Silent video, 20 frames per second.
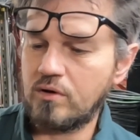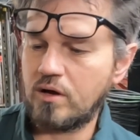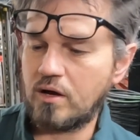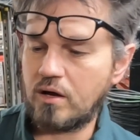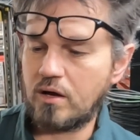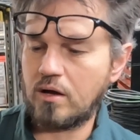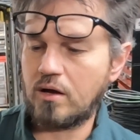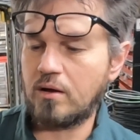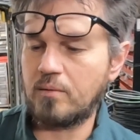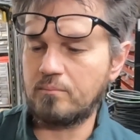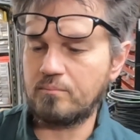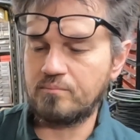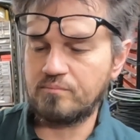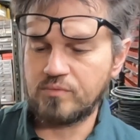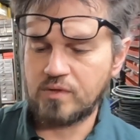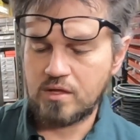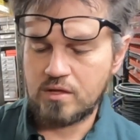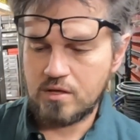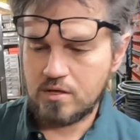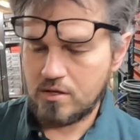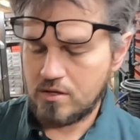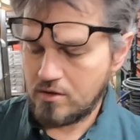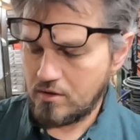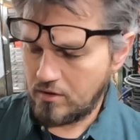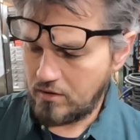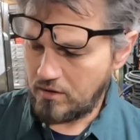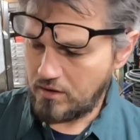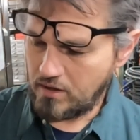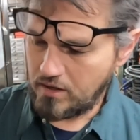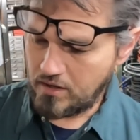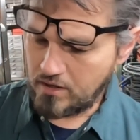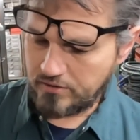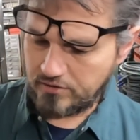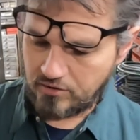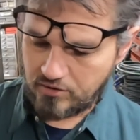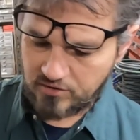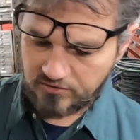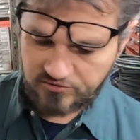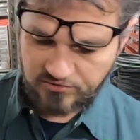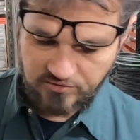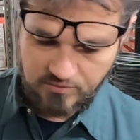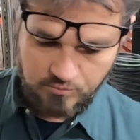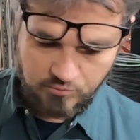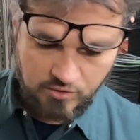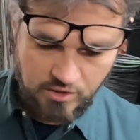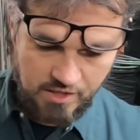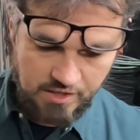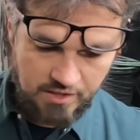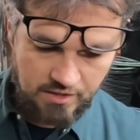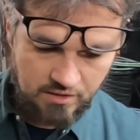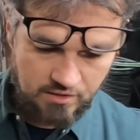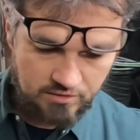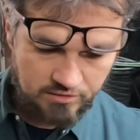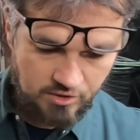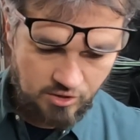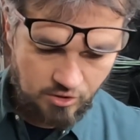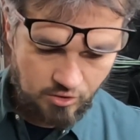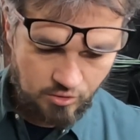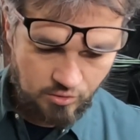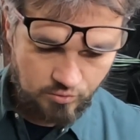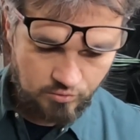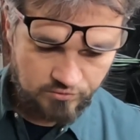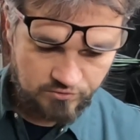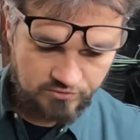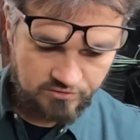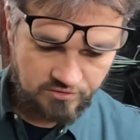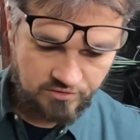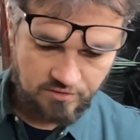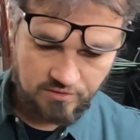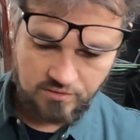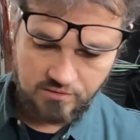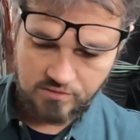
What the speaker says: and there is some writing on the hose,